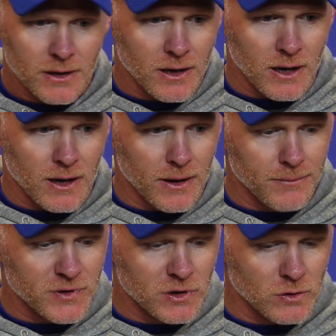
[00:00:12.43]

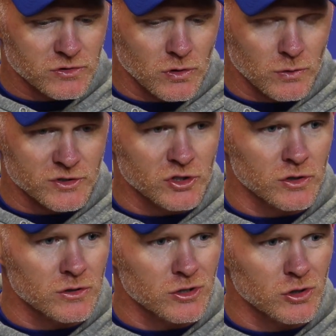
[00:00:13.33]
Um, you know, so it was
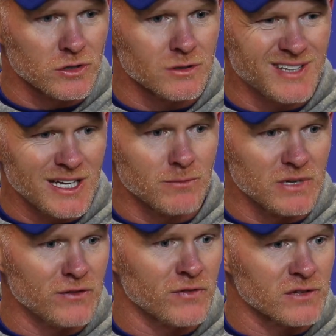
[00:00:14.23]
good, good team
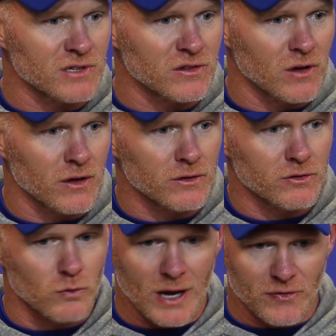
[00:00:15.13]
defense. I
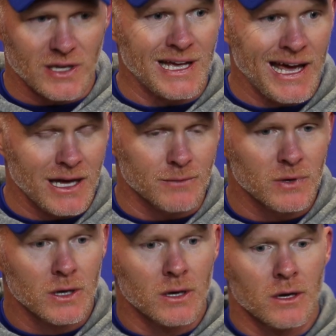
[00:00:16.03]
thought throughout the
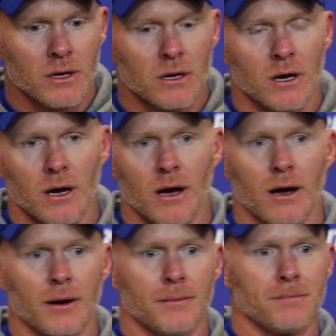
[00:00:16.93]
game.
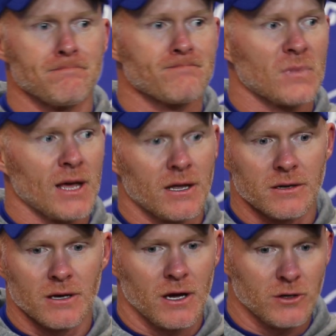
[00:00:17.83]
Um,
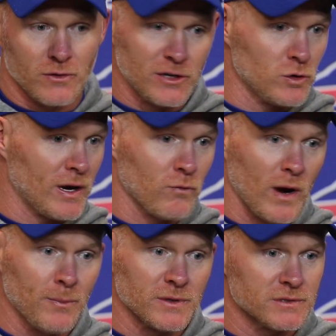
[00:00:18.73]
and, uh, you know, they do have
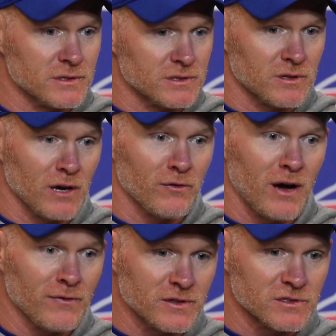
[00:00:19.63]
weapons. It's a tough
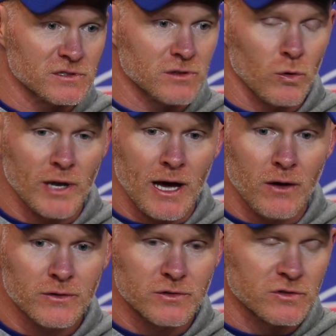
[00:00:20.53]
offense to slow
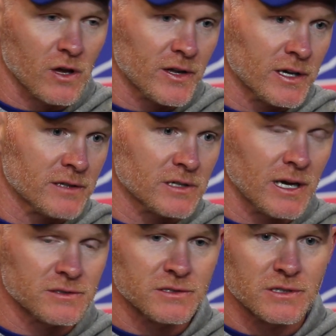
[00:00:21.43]
down. You saw that against
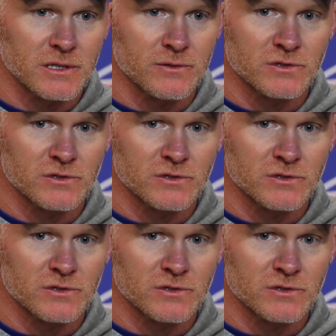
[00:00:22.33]
Kansas City.